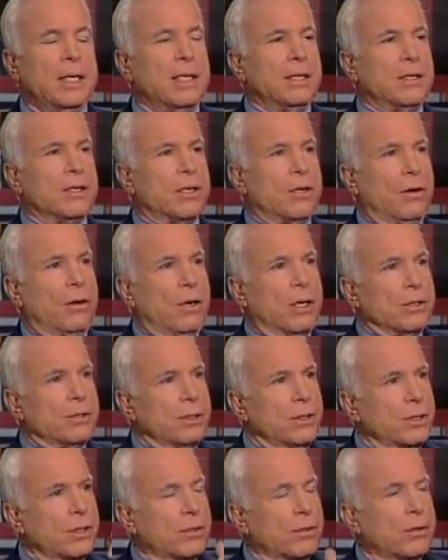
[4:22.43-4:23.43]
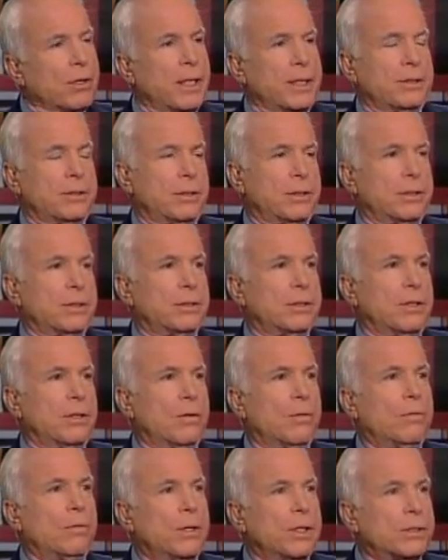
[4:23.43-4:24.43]
The cause of the crisis
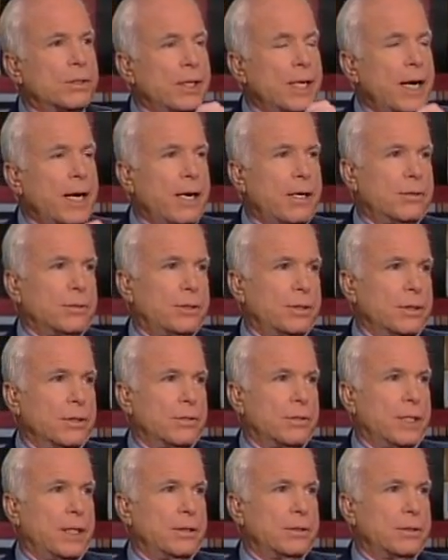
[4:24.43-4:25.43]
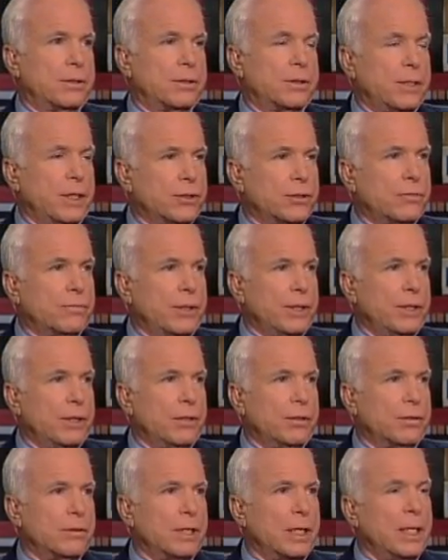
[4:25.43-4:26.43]
was the housing crisis, as we
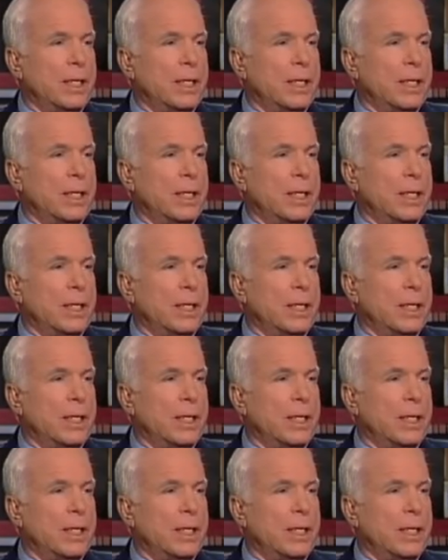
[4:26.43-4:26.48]
know.